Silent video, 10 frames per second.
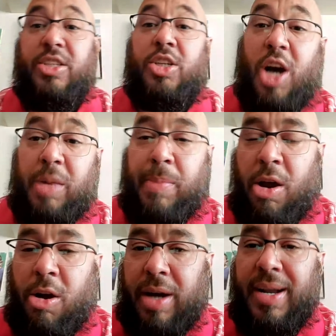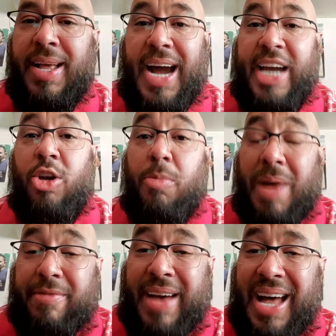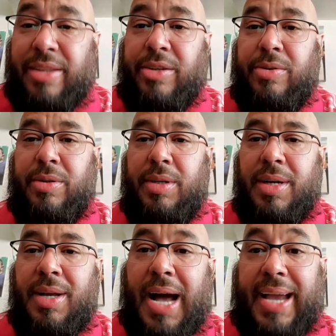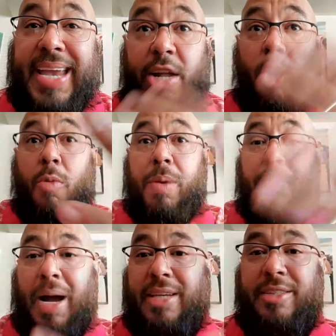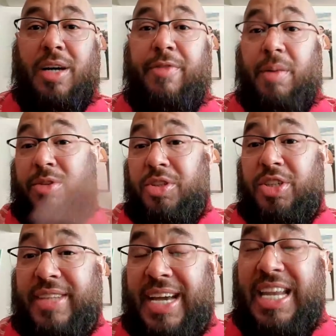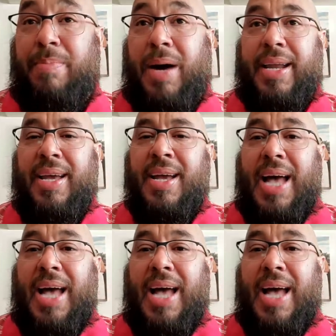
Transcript: I need to guard my heart. I know my value. I can't open myself up to just anybody.